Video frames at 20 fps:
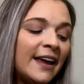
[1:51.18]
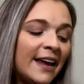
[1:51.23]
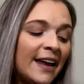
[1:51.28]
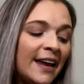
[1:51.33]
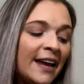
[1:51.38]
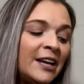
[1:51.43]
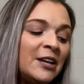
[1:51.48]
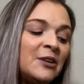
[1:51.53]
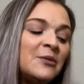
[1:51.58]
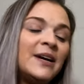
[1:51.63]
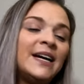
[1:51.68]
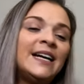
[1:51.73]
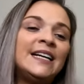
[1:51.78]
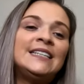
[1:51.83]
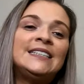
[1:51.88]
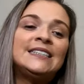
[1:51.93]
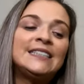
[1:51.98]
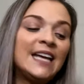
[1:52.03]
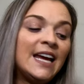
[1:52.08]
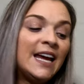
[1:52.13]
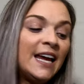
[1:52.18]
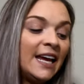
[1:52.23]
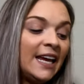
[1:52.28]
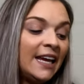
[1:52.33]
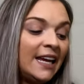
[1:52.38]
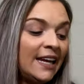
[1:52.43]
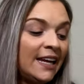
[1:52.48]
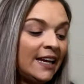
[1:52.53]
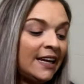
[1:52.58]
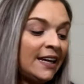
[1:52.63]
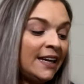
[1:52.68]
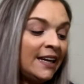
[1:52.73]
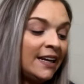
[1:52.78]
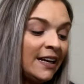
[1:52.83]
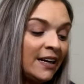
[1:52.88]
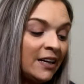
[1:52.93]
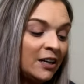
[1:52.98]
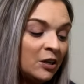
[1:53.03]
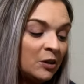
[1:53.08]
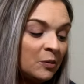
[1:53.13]
Anyways, he
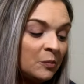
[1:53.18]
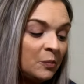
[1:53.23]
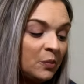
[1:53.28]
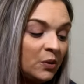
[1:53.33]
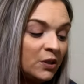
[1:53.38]
um,